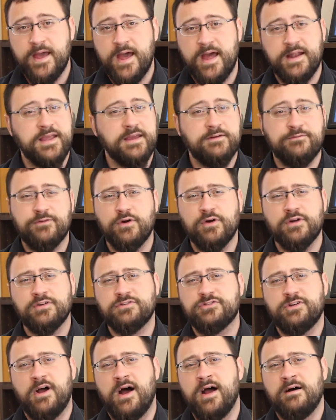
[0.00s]
and give her a
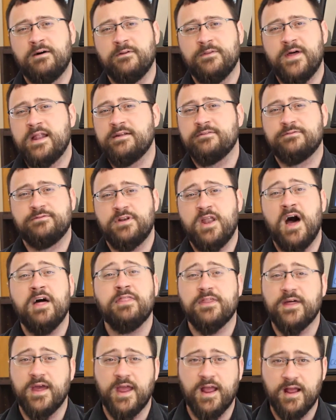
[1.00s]
child out of
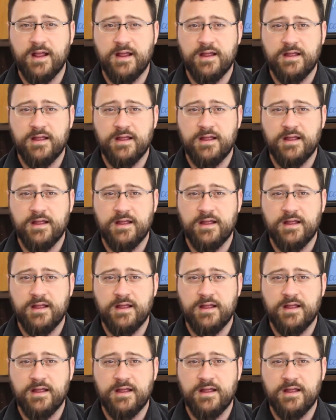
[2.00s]
nothing.